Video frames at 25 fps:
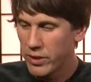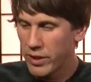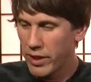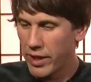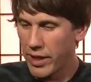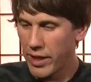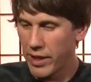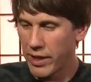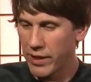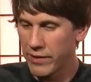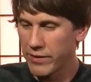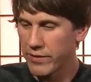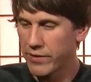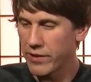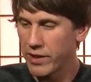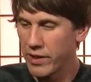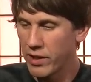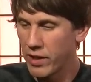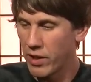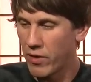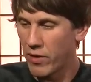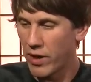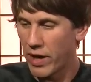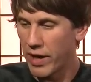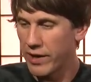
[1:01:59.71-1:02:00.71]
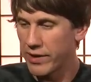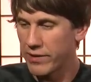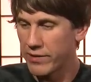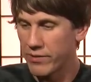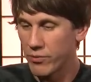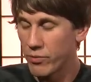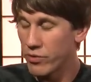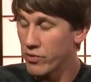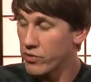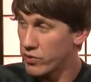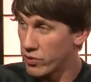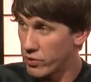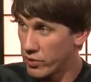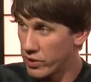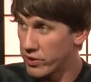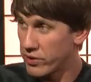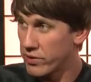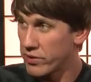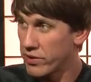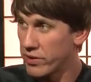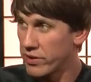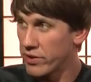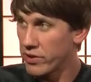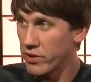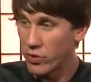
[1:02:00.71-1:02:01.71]
And you know, I was
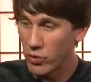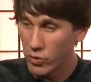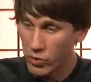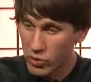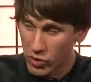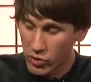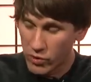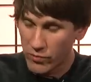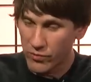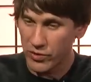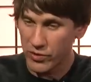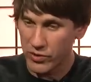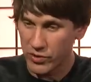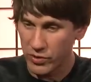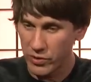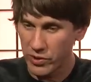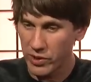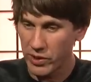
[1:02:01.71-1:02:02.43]
doing Google for two